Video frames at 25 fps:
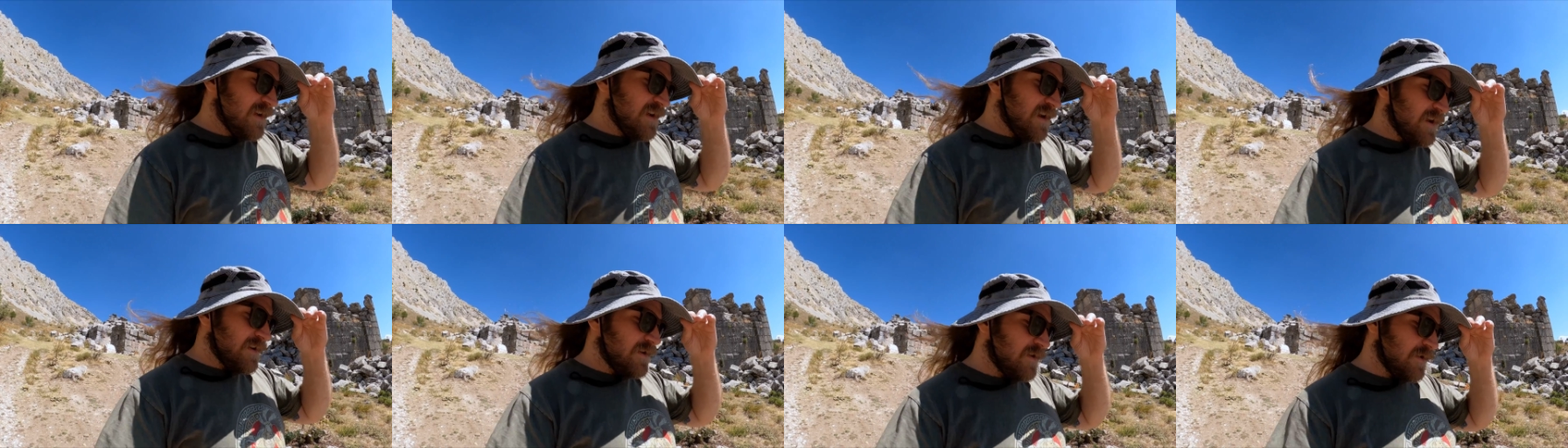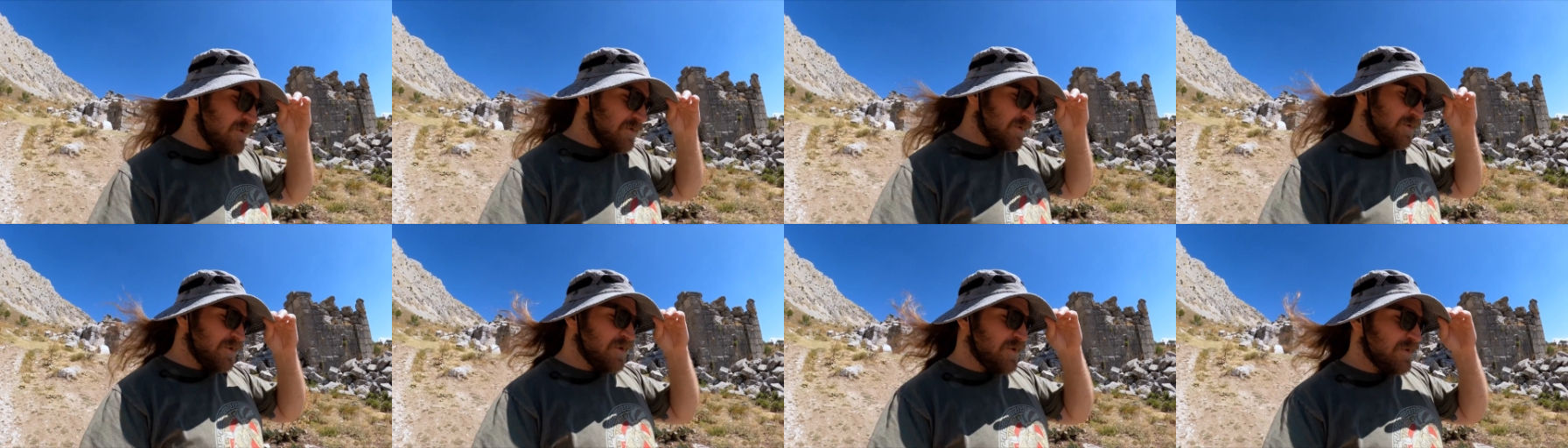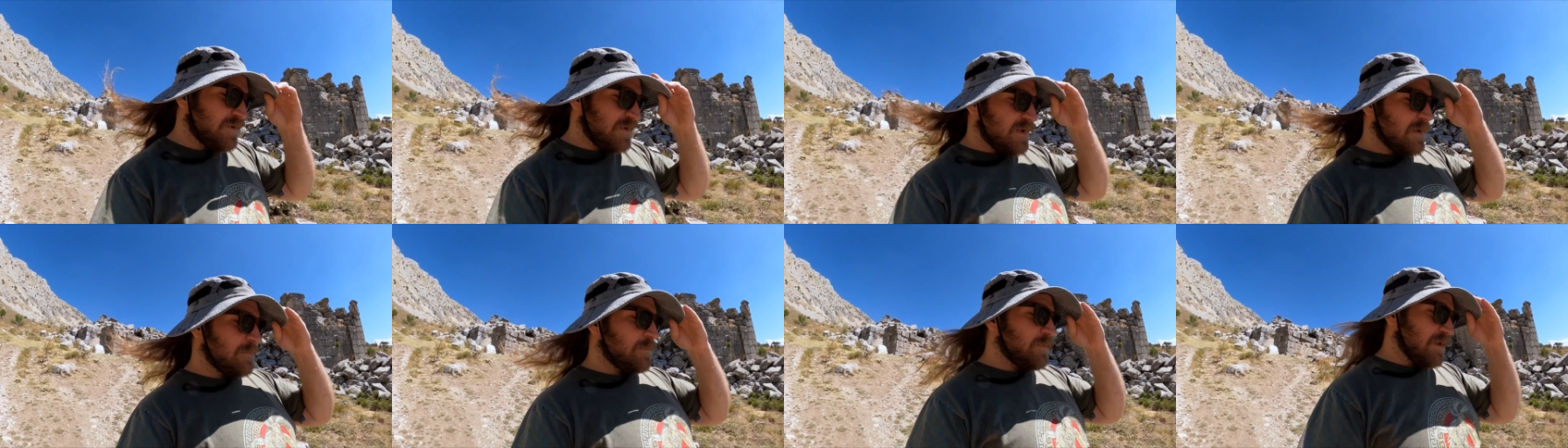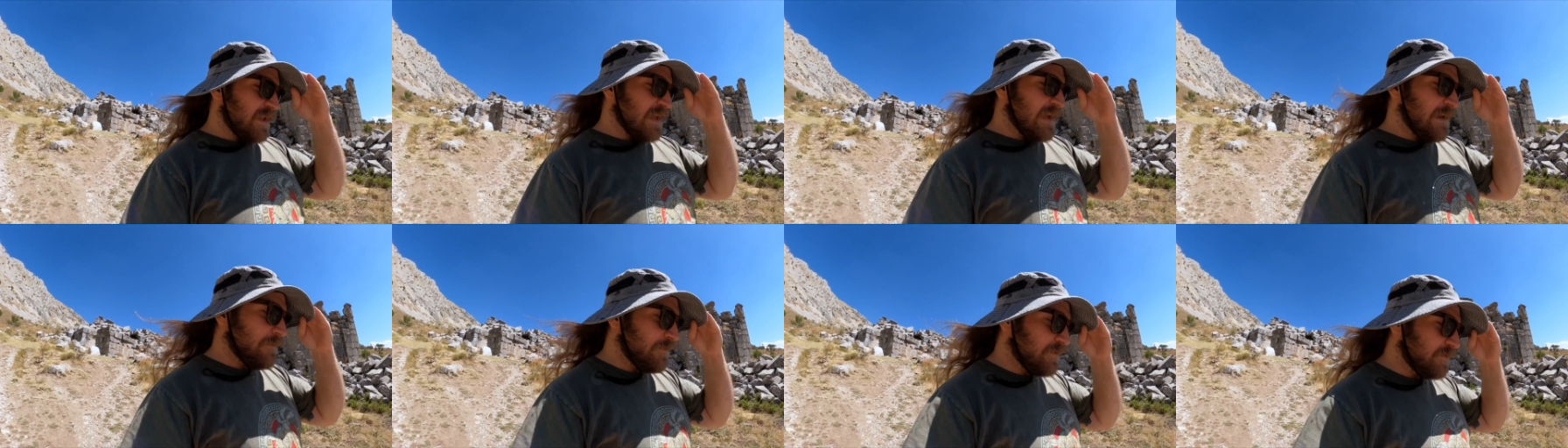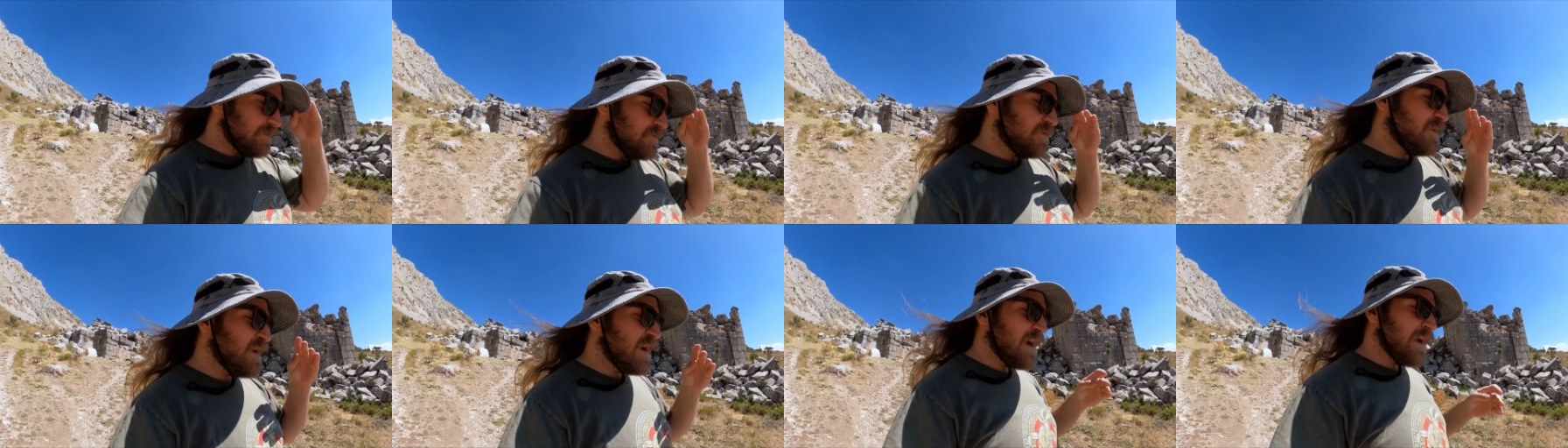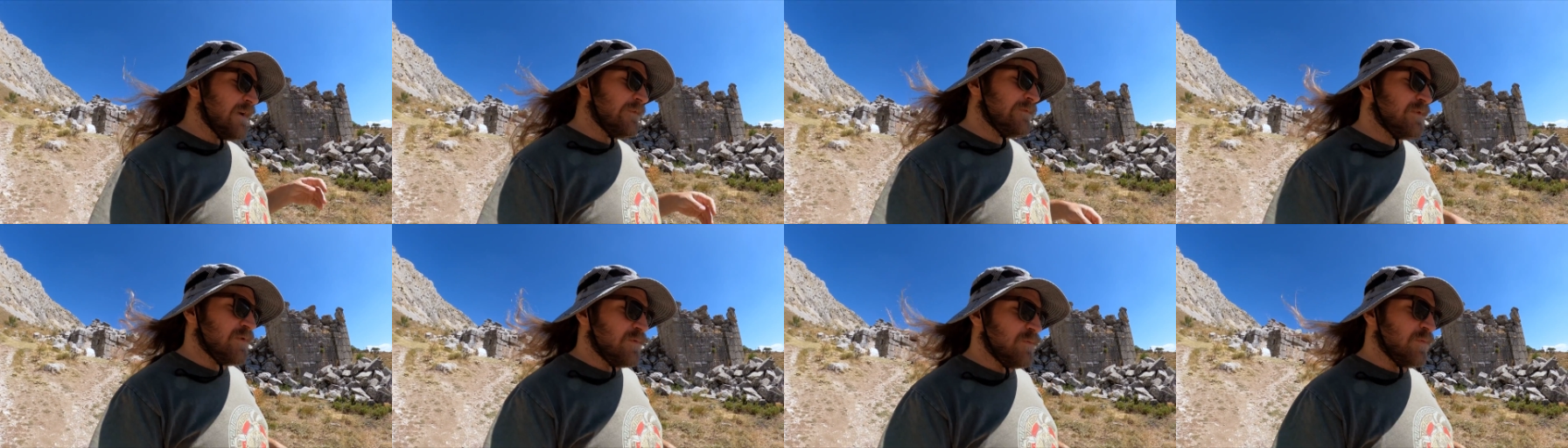another good couple hour
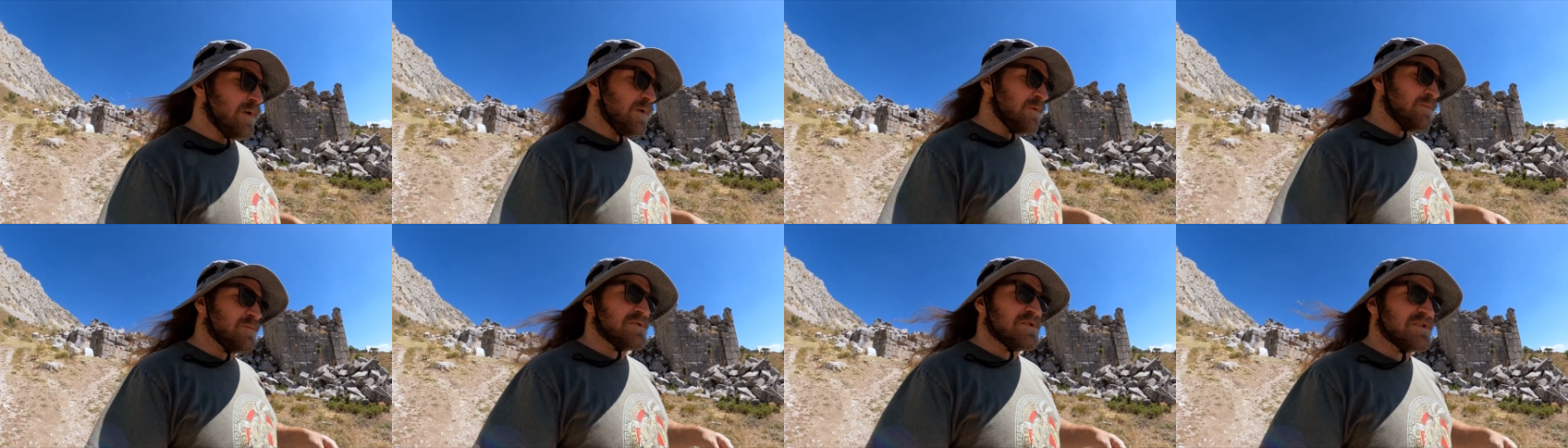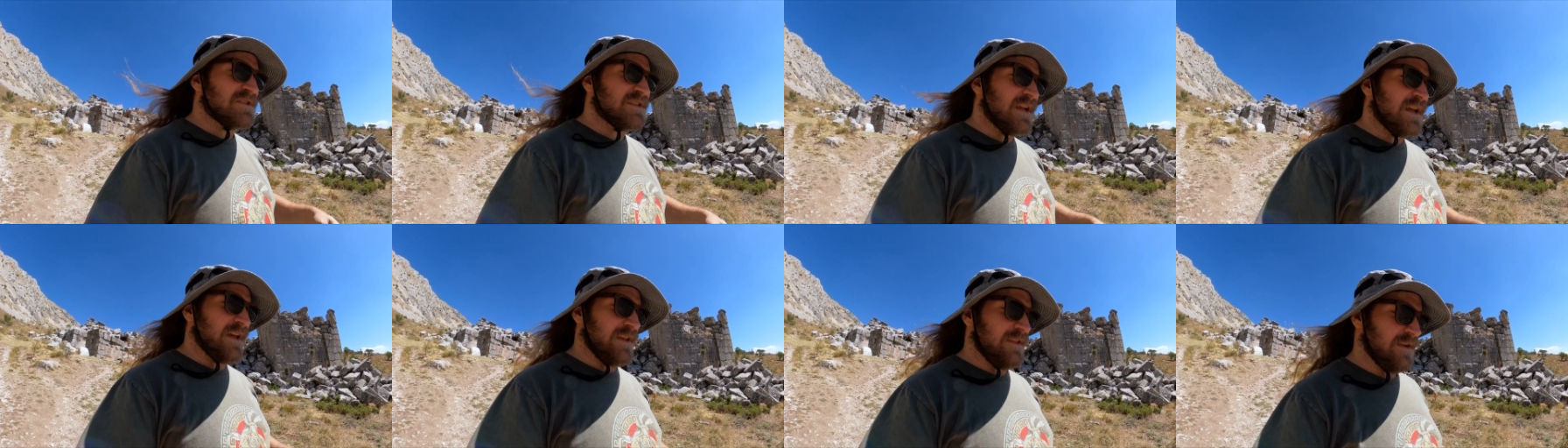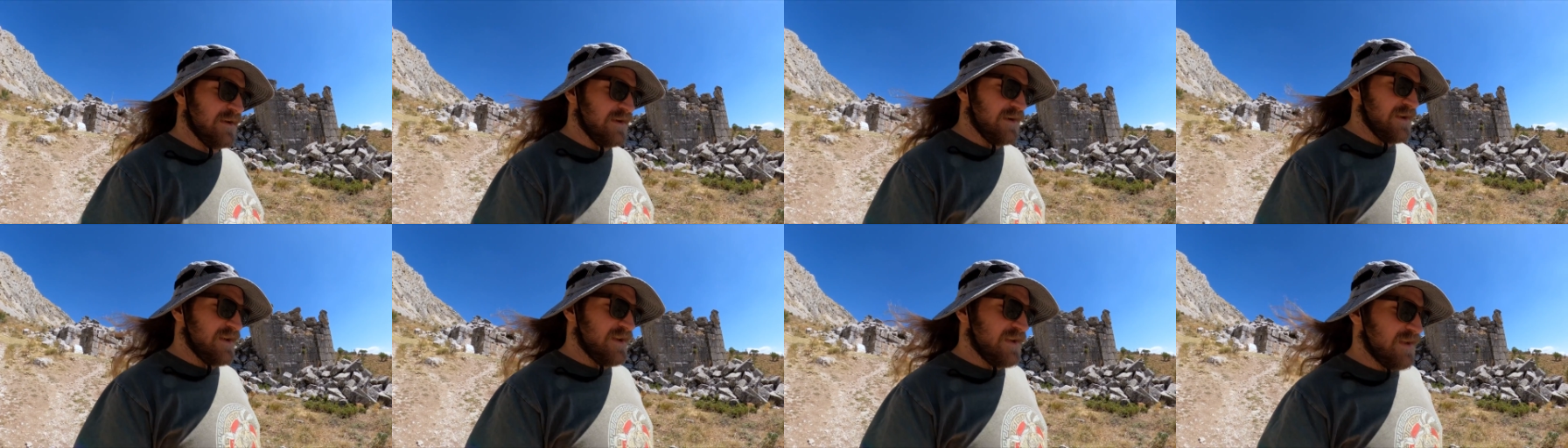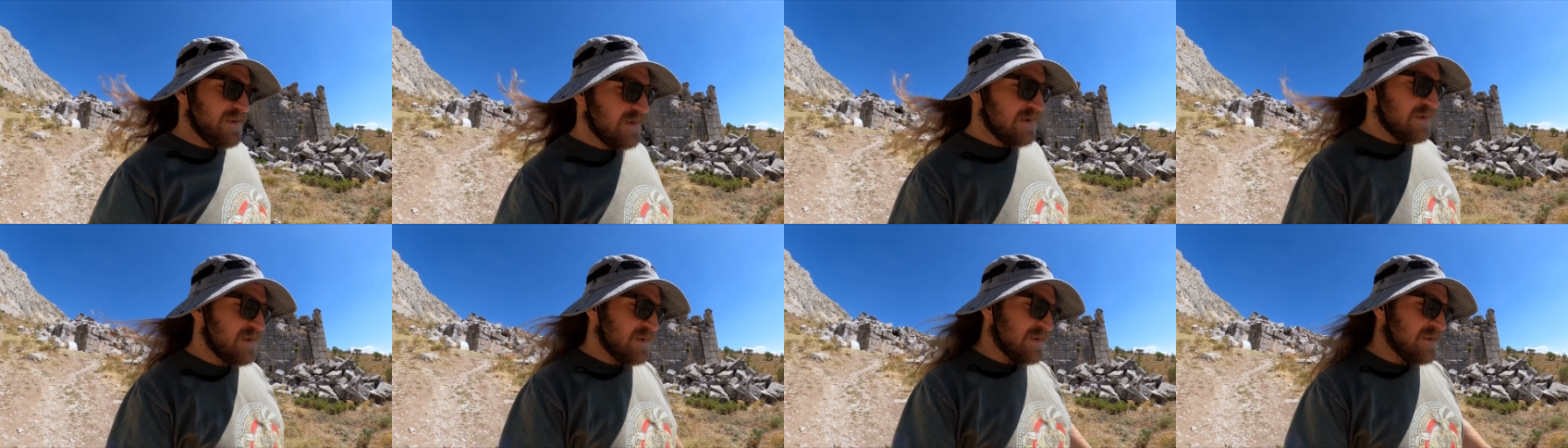drive to where we're staying the night.